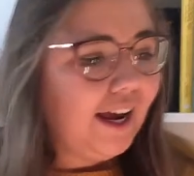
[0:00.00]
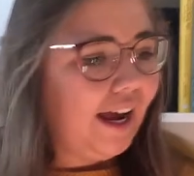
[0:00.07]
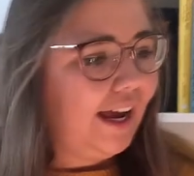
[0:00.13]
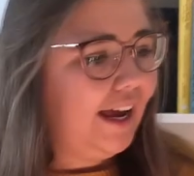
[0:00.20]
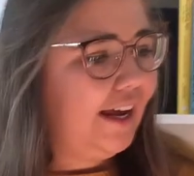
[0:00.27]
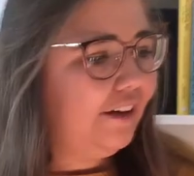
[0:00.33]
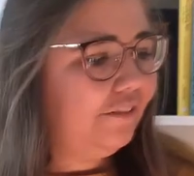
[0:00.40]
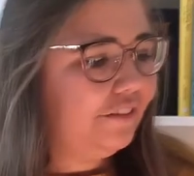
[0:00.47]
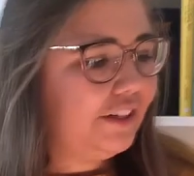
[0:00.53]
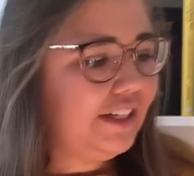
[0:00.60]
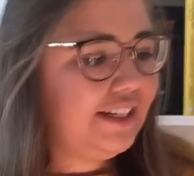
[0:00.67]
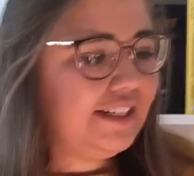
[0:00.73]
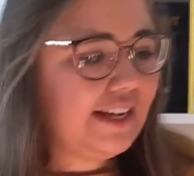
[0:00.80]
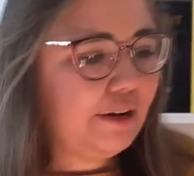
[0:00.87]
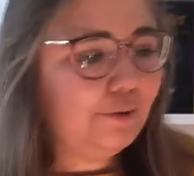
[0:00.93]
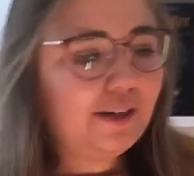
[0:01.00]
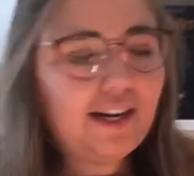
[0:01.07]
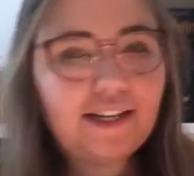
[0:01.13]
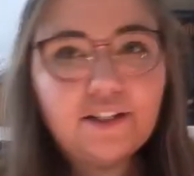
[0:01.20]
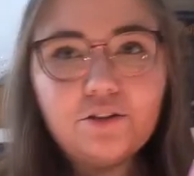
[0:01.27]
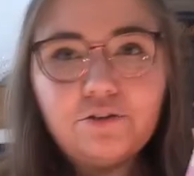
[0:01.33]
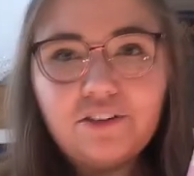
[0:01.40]
and for this I would
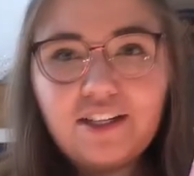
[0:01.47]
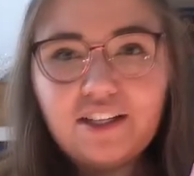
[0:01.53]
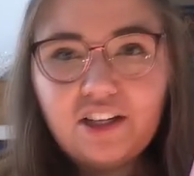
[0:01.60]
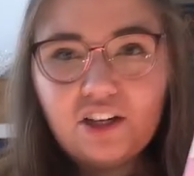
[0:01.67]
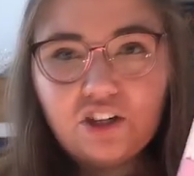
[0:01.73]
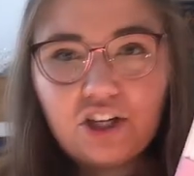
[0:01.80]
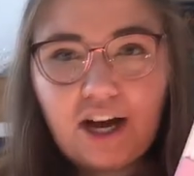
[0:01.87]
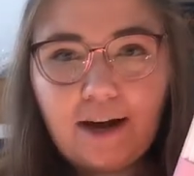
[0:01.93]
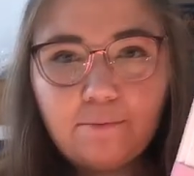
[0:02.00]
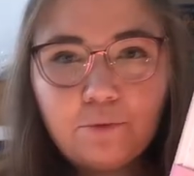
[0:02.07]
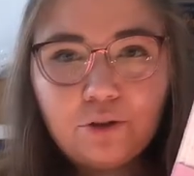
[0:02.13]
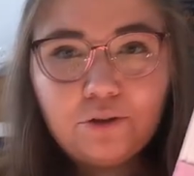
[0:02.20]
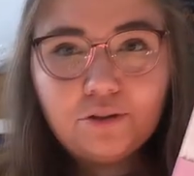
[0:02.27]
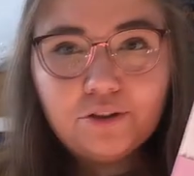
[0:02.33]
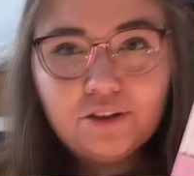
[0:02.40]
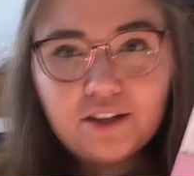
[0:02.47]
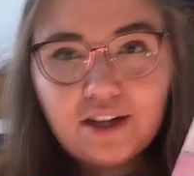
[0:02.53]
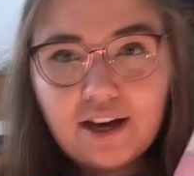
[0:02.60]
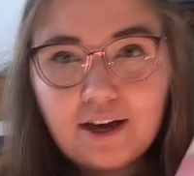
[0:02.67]
like to read Shambos,